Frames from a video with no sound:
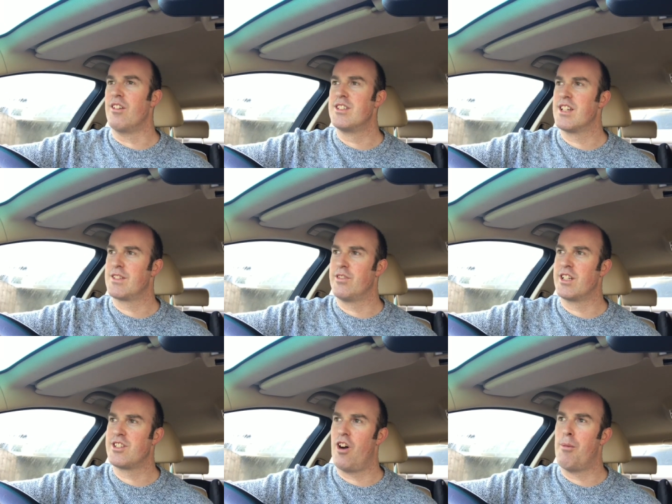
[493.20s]
just for
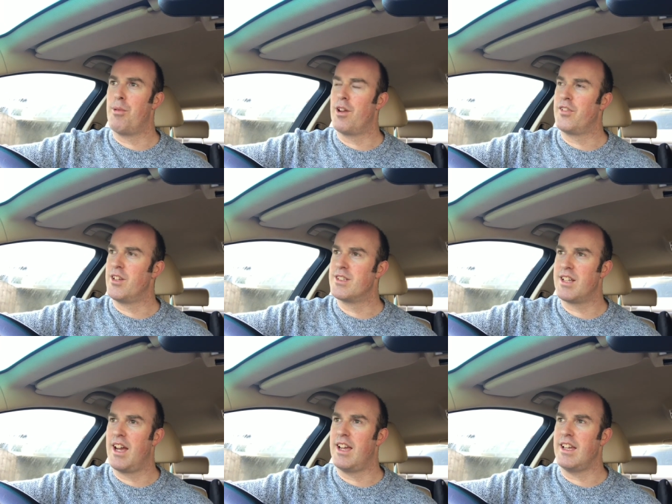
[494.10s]
example, if you
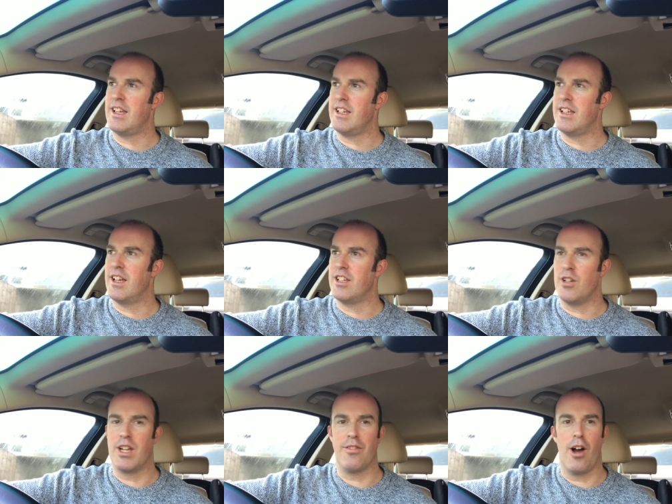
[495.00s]
say
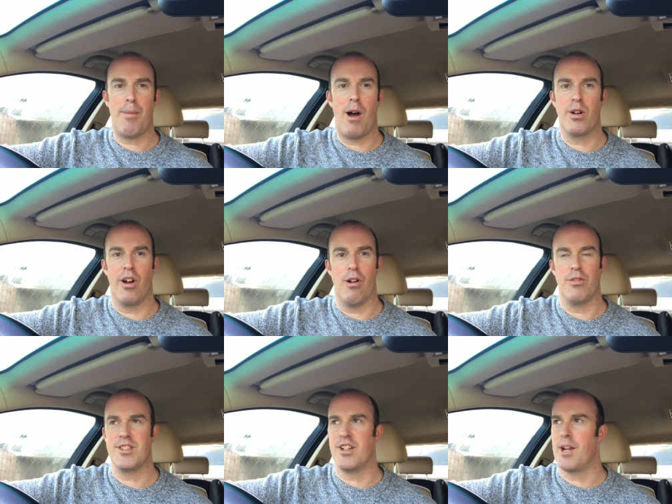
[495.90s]
you give up alcohol
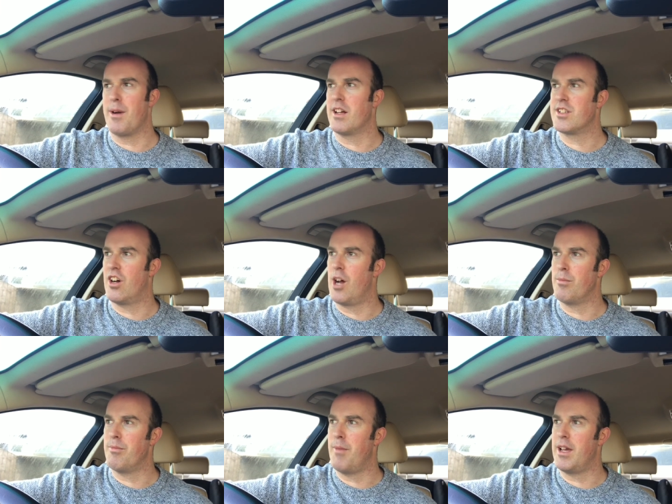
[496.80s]
for a certain amount of
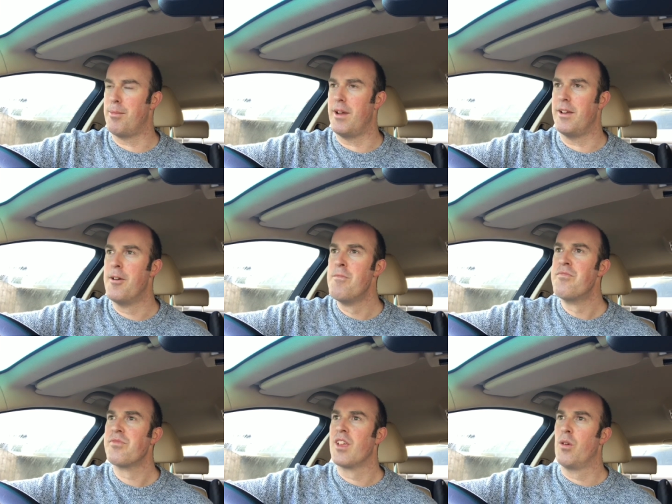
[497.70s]
time, maybe,
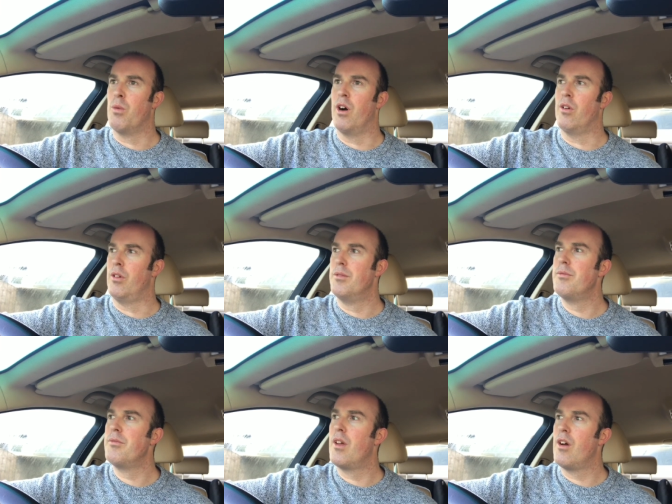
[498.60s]
well,
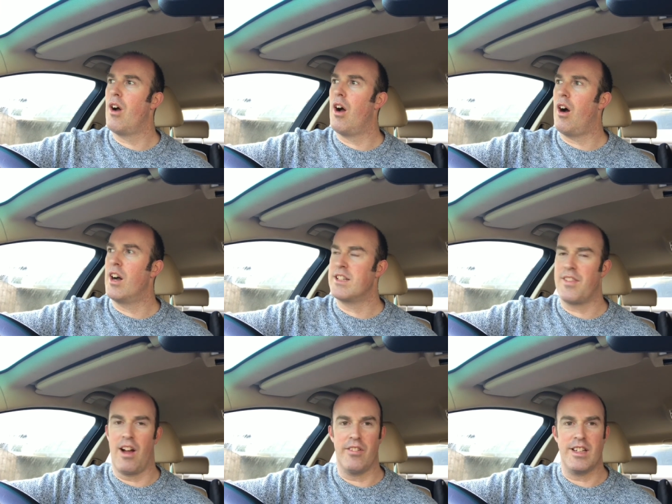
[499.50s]
I did
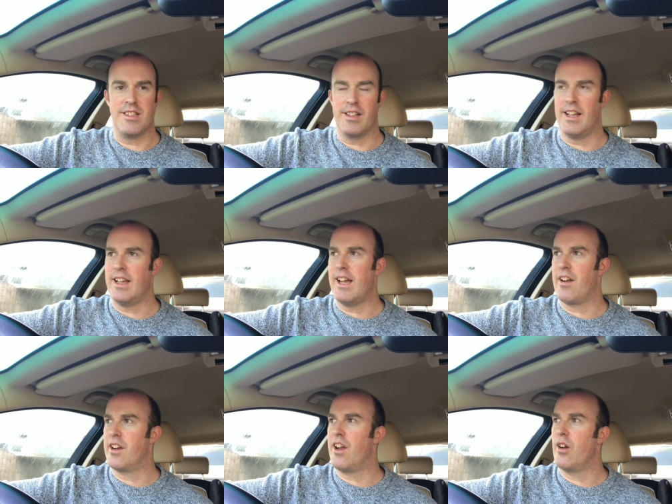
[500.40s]
that recently,
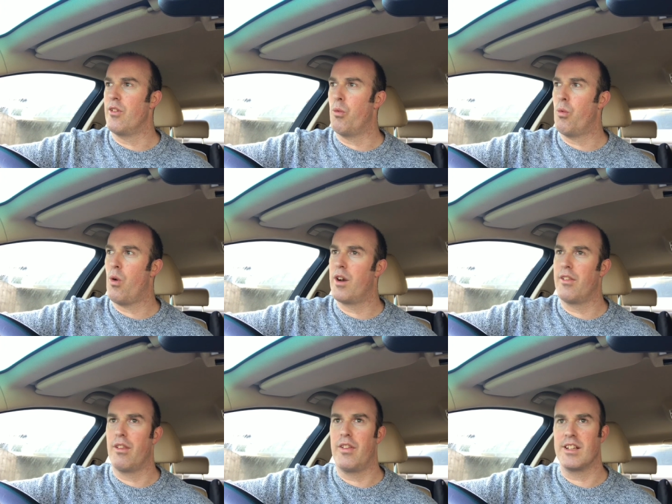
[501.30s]
and I know that one
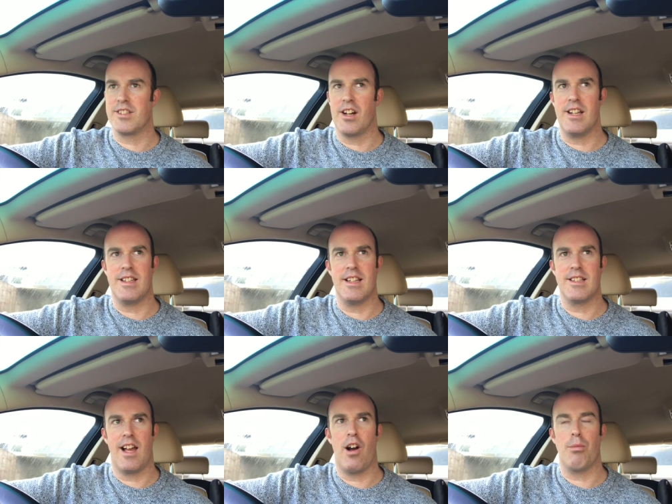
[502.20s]
of the things that I did
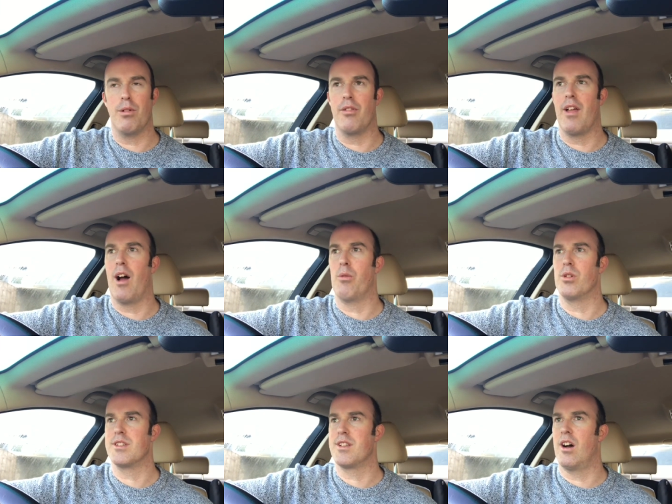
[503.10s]
to help with that
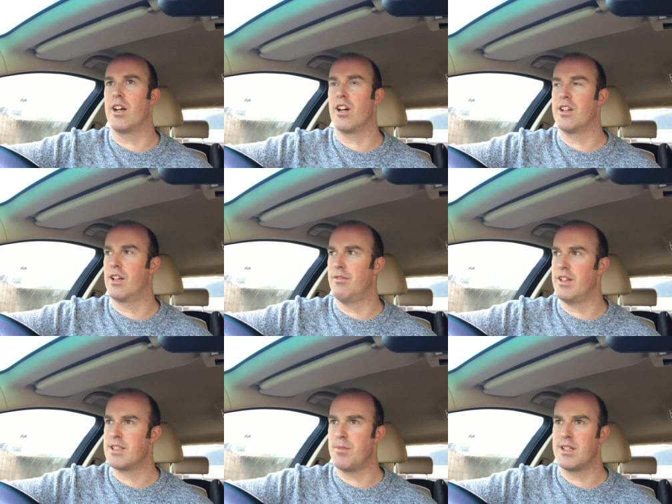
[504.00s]
was that I kind of
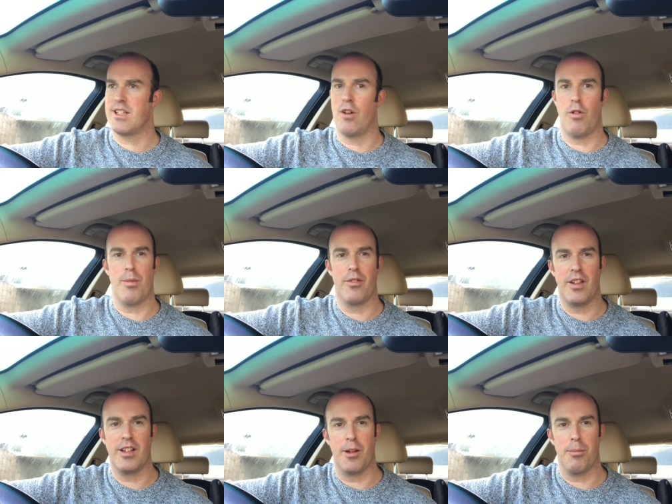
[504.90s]
convinced myself with my
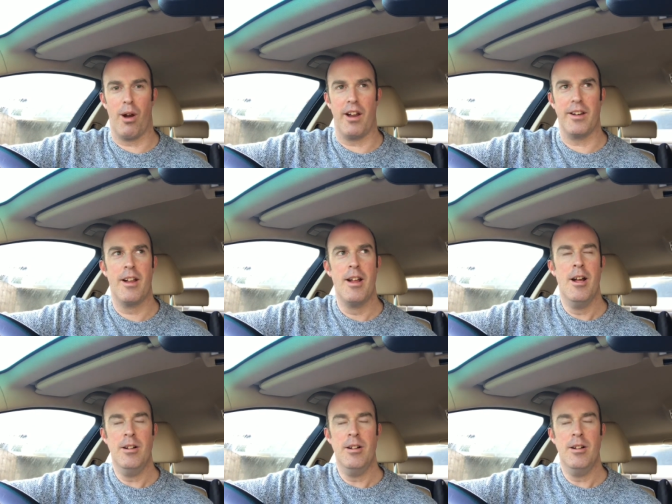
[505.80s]
thinking brain